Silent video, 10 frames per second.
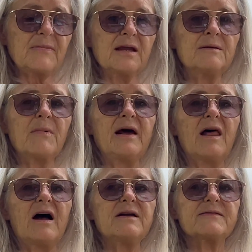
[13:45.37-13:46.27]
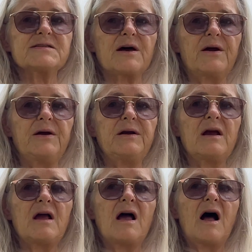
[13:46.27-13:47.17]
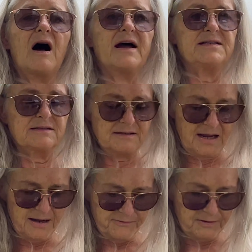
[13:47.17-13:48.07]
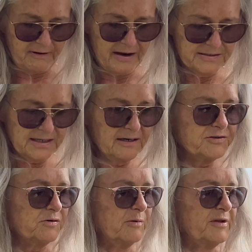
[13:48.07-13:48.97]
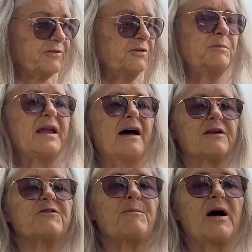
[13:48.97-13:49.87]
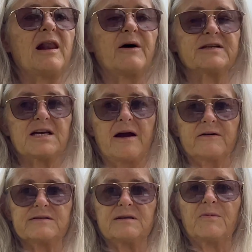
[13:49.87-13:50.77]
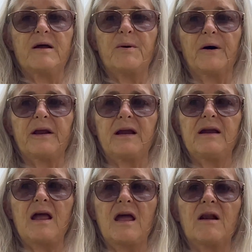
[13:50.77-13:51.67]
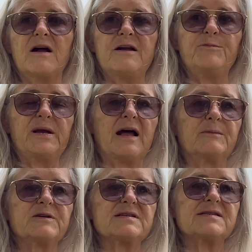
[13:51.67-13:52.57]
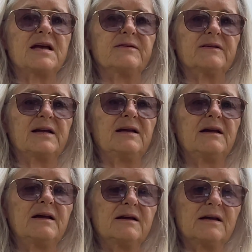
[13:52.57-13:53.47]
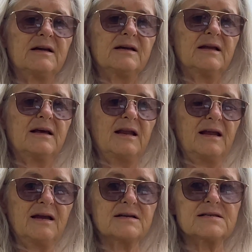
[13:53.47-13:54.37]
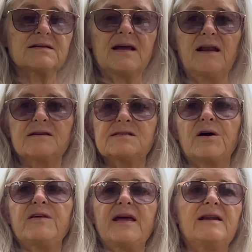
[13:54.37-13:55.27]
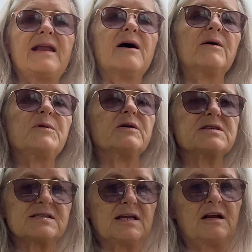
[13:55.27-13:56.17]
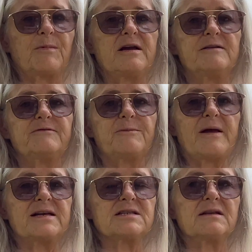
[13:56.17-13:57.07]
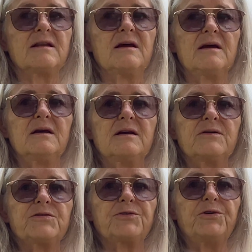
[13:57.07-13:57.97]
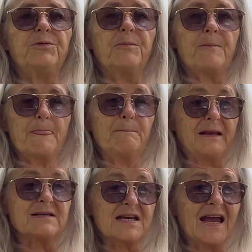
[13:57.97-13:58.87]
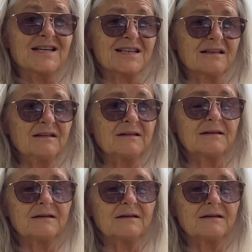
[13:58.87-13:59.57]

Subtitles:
in my life. So I didn't have the grounding. Trauma threw me out of my lower chakras in my body, and I have been able to safely connect. And so that now I'm not just getting my information through meditation